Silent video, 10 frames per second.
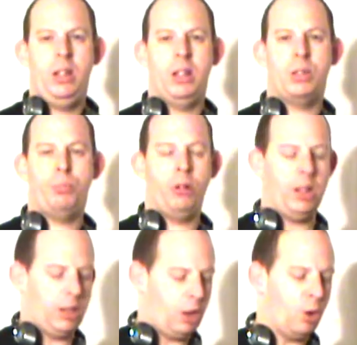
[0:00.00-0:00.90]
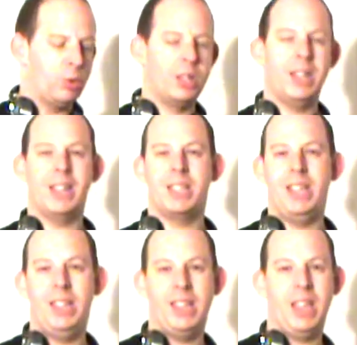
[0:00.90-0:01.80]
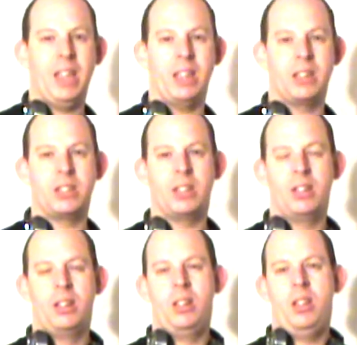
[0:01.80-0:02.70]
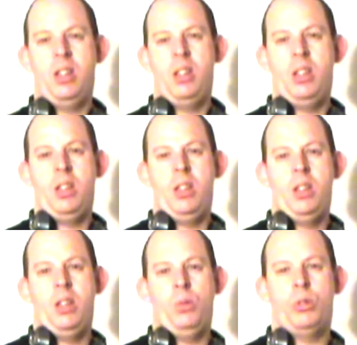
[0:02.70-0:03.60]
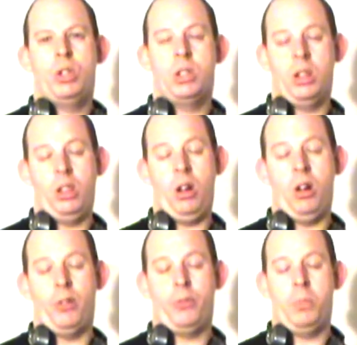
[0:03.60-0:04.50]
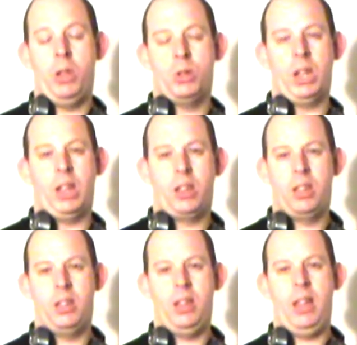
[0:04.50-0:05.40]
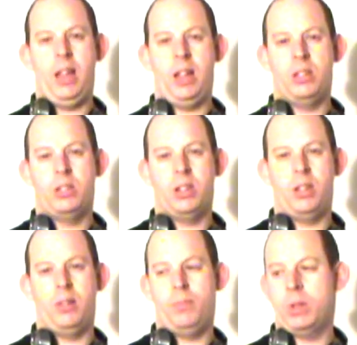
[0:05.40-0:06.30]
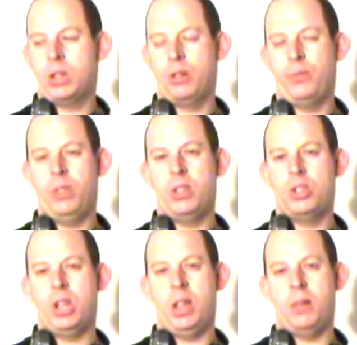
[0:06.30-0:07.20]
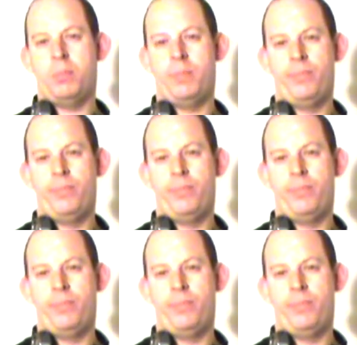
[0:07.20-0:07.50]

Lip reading: And it's brilliant, it holds 16 gigs, which is a lot of music. And it's good for the gym,